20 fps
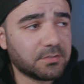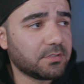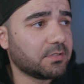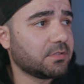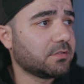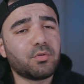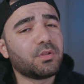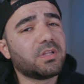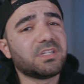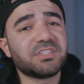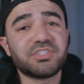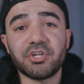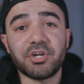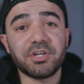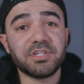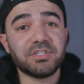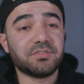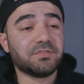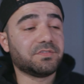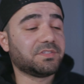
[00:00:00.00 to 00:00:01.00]
People are
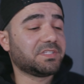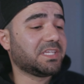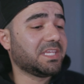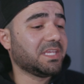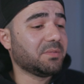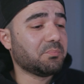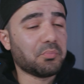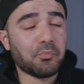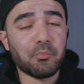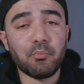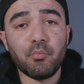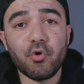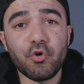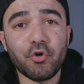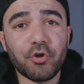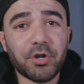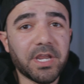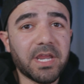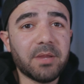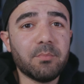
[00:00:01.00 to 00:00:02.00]
starting to skip
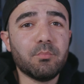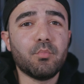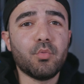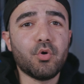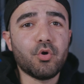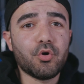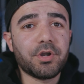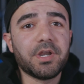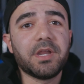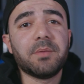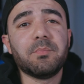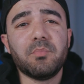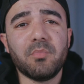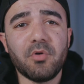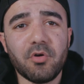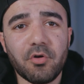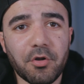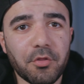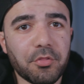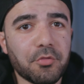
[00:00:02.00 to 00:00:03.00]
more and
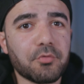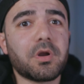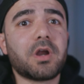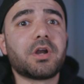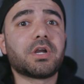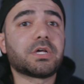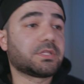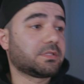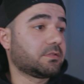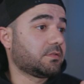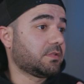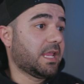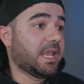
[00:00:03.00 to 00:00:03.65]
more throughout